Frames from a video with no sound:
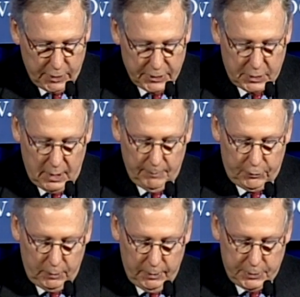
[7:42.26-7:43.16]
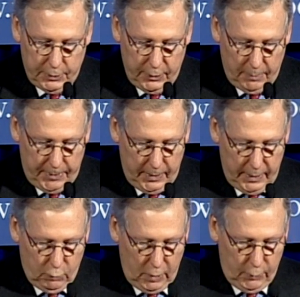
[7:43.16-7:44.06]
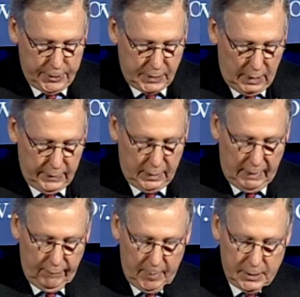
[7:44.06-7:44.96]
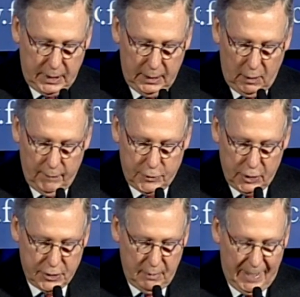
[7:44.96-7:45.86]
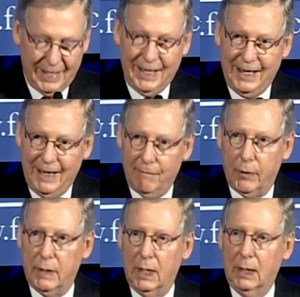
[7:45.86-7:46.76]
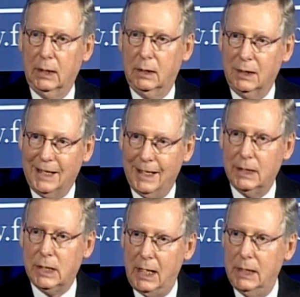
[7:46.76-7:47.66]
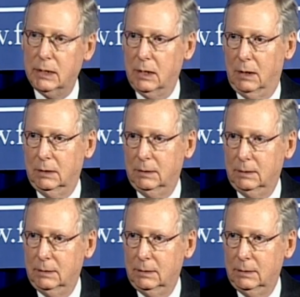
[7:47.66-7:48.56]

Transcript: We've just come through a 2-year period where we saw the government take over just about everything it could get its hands on.